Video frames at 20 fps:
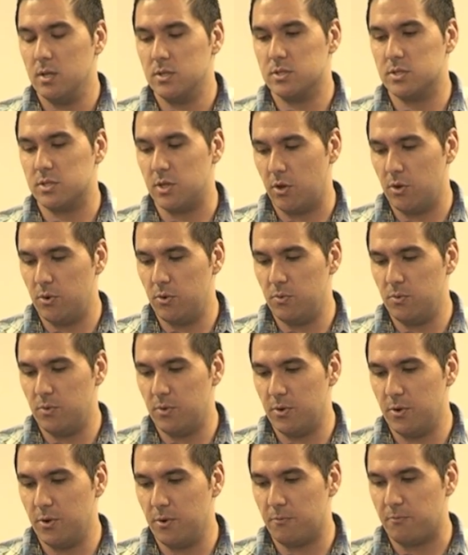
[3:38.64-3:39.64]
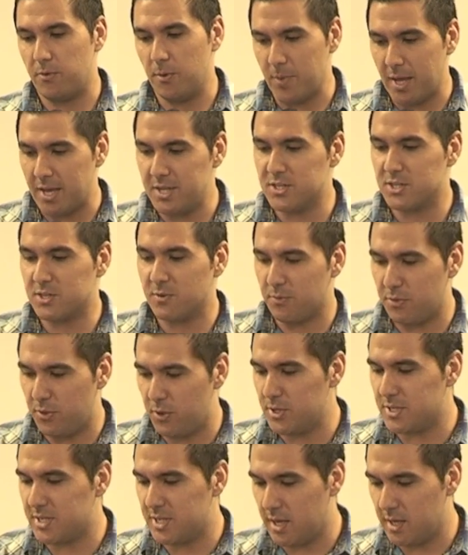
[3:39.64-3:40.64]
so from the ages of
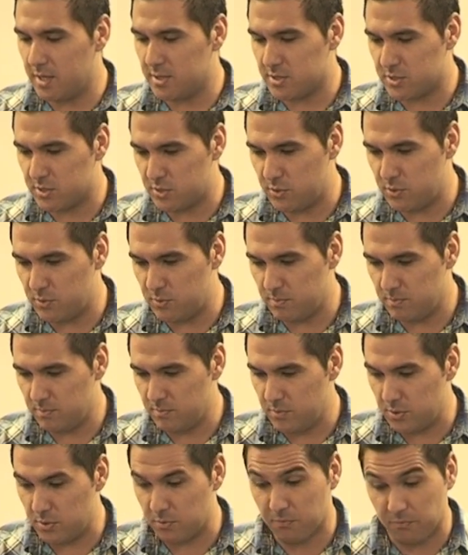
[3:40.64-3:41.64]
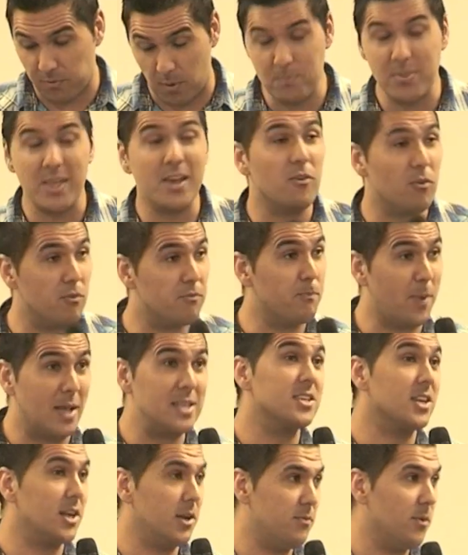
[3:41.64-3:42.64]
13 to, from
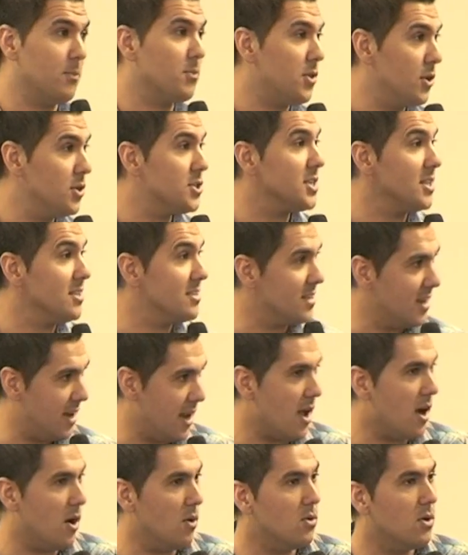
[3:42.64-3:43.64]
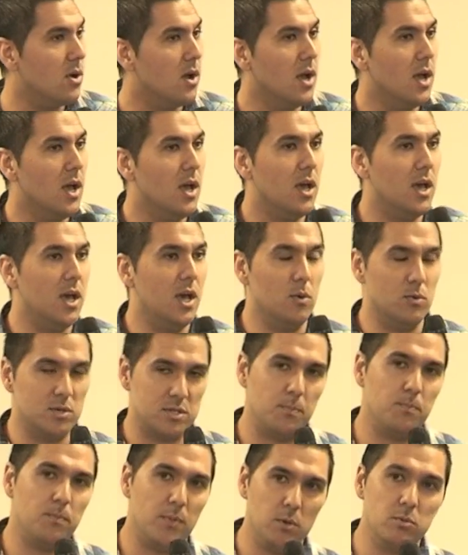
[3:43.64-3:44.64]
13 to now, it was
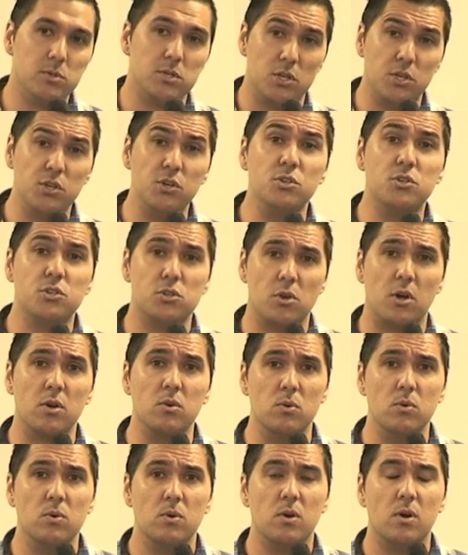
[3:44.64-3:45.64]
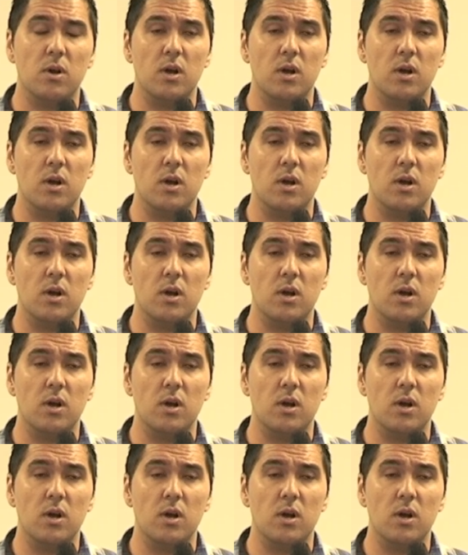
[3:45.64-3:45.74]
a huge struggle.